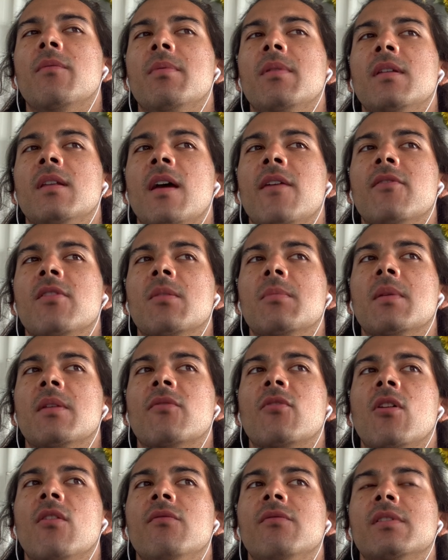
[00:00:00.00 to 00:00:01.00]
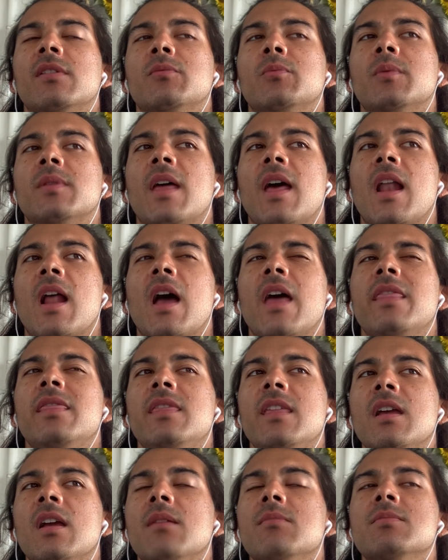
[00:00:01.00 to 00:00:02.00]
been having a bit of conflict with that. I
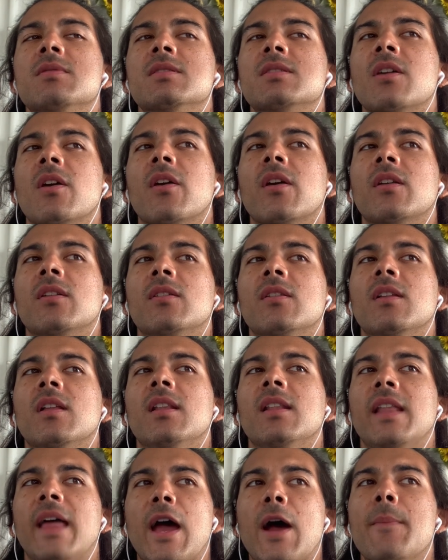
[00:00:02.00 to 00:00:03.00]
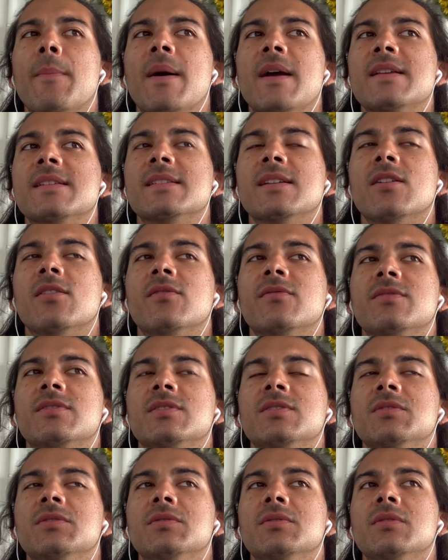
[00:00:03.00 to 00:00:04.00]
think I'm just going to allow myself
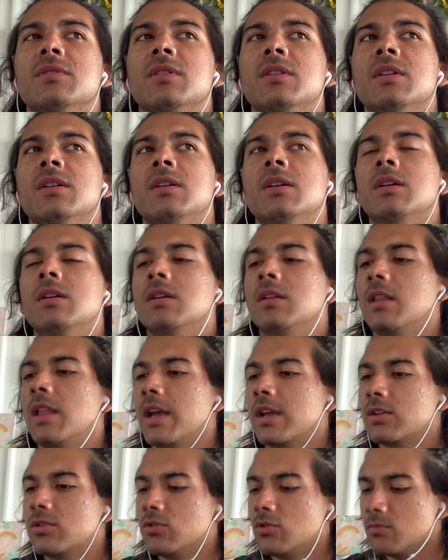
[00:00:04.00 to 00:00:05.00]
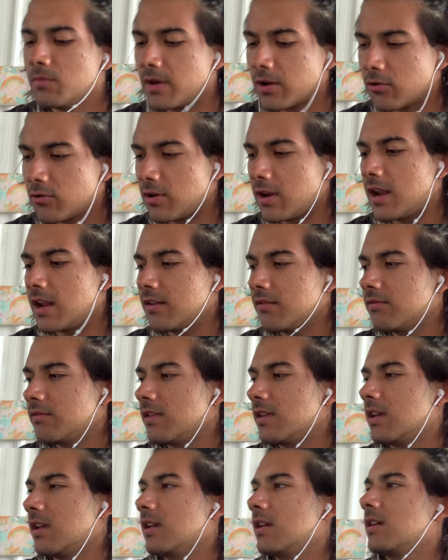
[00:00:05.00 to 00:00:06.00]
to like do my creative
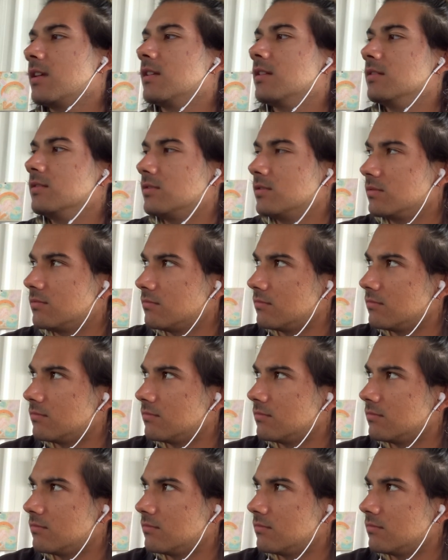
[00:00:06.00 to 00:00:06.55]
thing and